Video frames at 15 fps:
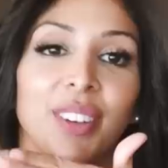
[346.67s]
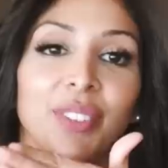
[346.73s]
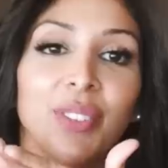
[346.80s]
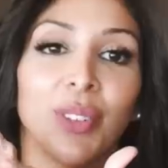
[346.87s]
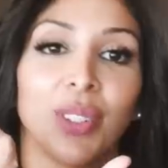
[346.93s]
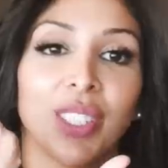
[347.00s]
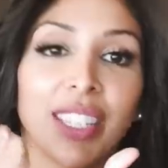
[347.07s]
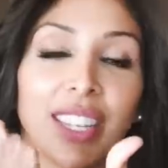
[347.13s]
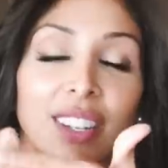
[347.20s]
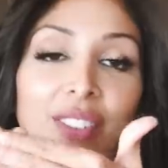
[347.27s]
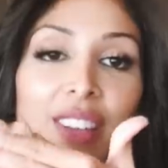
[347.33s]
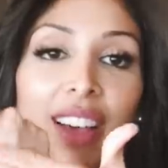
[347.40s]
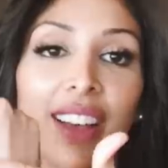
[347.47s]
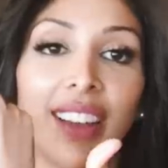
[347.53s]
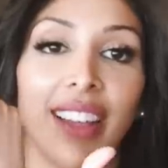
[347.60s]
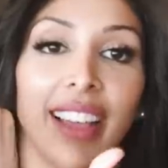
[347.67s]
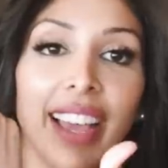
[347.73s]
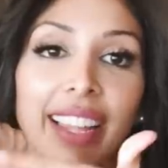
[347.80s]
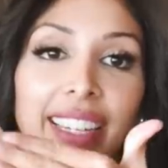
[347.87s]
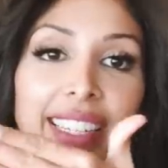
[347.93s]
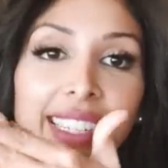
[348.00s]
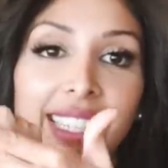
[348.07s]
for skin of color,
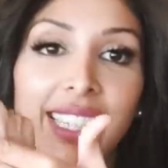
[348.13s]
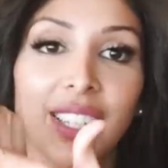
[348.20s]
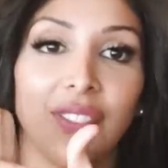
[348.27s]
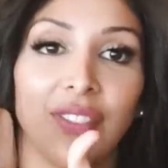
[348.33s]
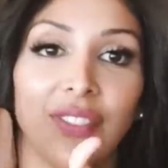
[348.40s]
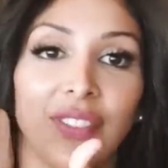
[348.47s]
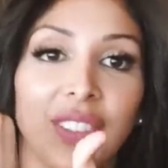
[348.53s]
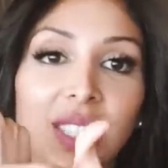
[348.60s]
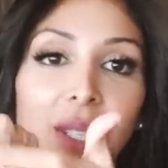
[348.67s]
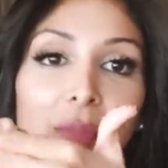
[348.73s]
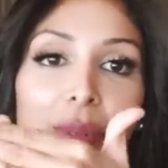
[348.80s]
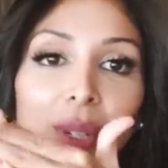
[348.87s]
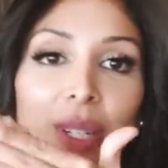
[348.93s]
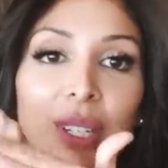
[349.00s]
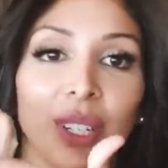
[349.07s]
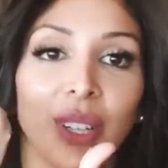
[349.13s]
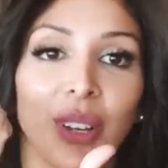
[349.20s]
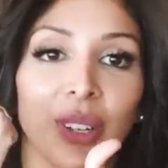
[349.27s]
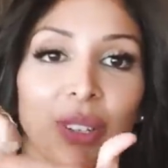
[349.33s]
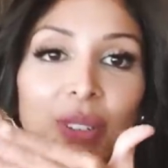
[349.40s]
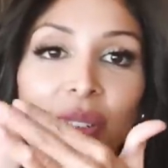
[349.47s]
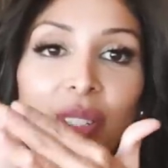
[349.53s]
and it is invisible
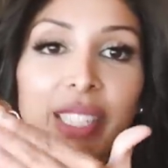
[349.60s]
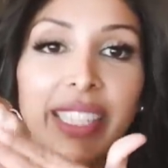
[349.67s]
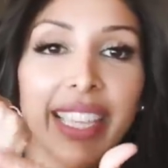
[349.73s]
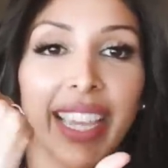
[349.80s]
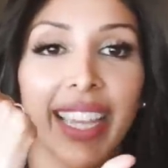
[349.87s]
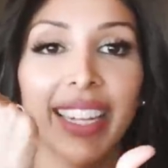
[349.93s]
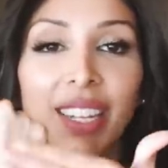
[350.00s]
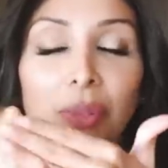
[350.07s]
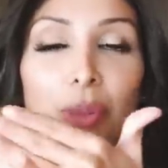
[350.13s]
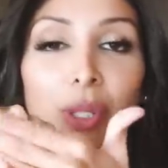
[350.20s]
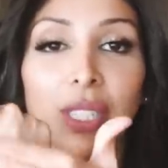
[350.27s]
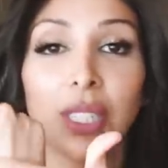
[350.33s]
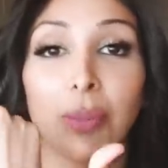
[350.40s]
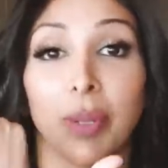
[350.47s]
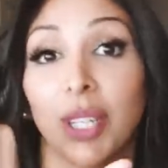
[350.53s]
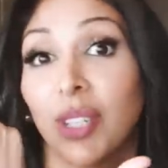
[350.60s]
on all skin. I want it to be